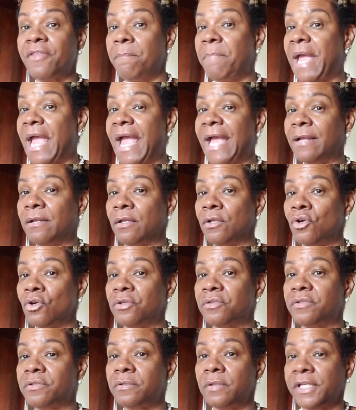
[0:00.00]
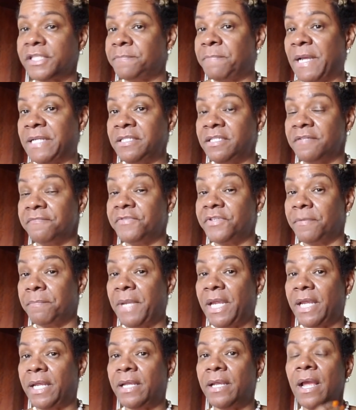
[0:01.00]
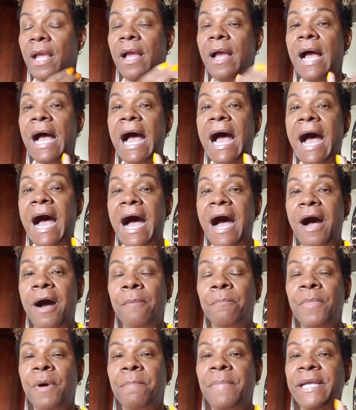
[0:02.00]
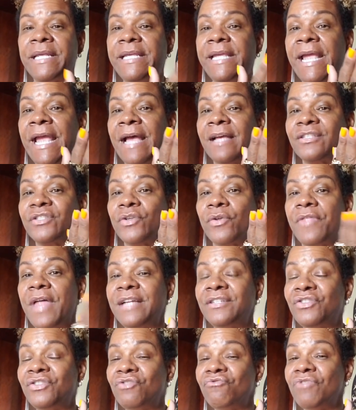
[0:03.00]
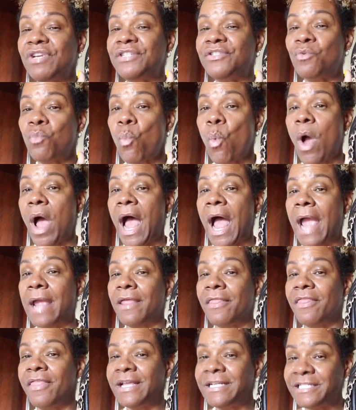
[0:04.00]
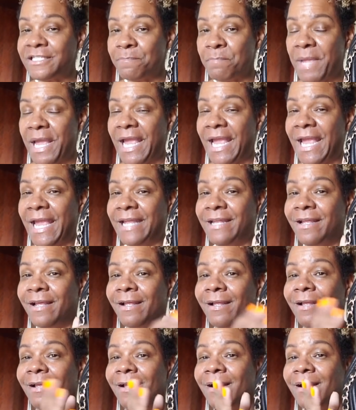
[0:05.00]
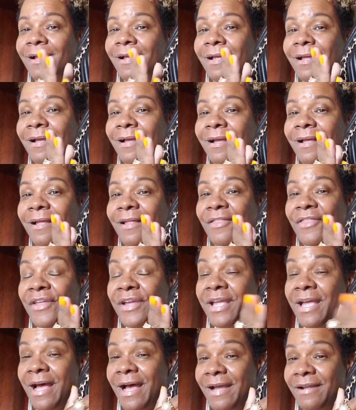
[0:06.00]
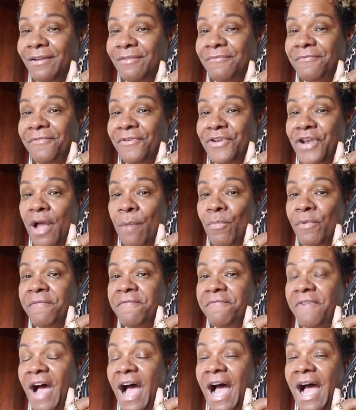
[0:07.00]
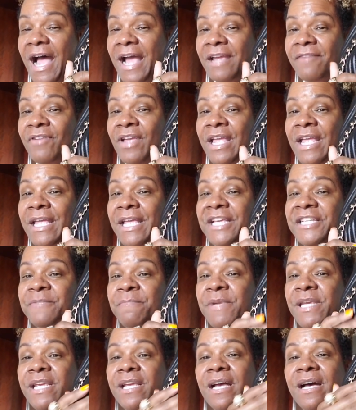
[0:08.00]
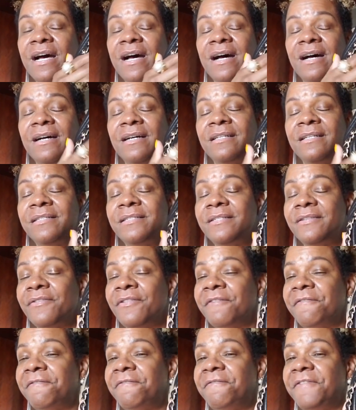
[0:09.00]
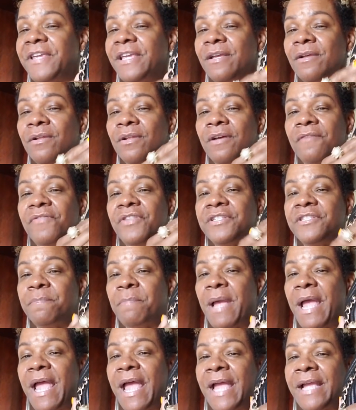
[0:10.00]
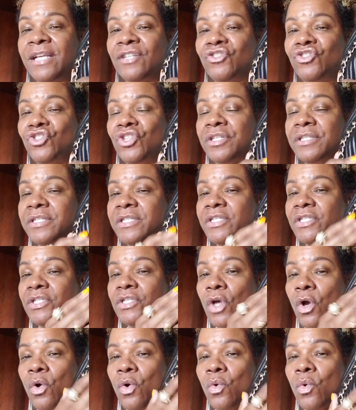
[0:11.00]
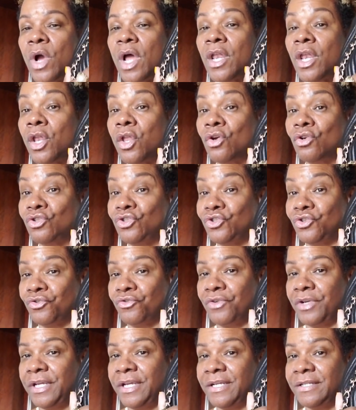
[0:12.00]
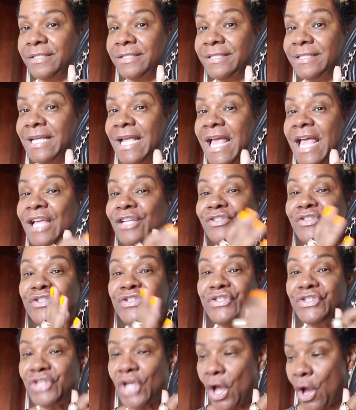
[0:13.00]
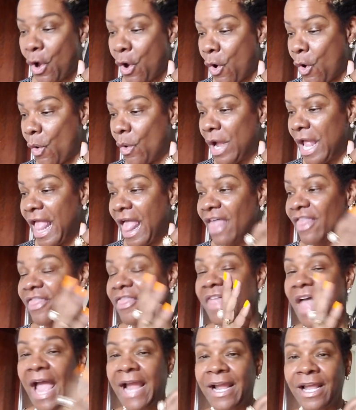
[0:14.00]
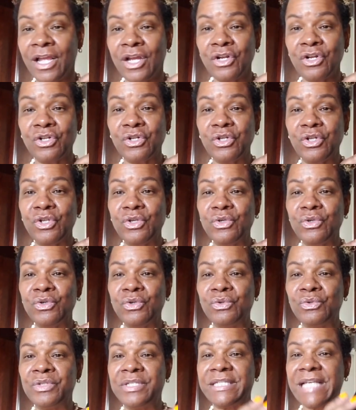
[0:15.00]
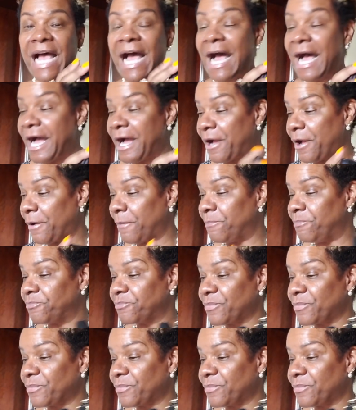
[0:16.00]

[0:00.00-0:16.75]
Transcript: the bag looks expensive to me. But yeah, so that's the reason why this made the cut for number five, is because the feel of this bag is just so luxurious. So that concludes the